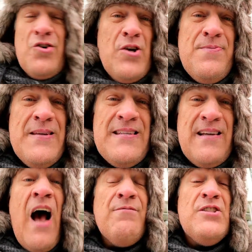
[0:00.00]
Christmas
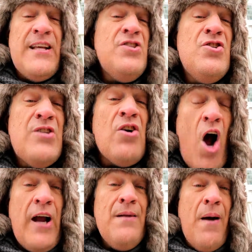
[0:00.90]
conversations, you start
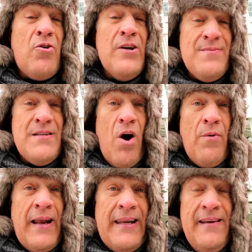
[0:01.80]
talking about Christmas
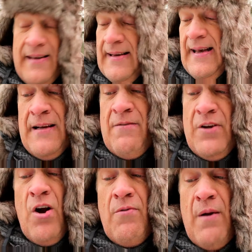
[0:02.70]
already.
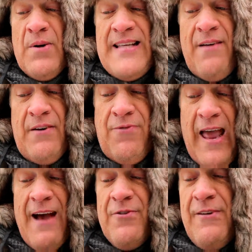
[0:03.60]
Number 7,
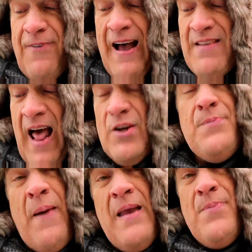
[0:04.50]
for every $5
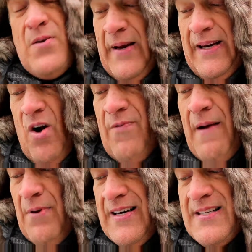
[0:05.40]
spent between
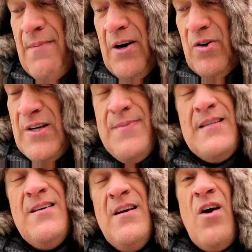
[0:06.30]
November and December and
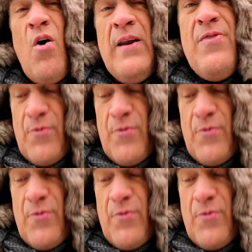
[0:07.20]
Christmas, only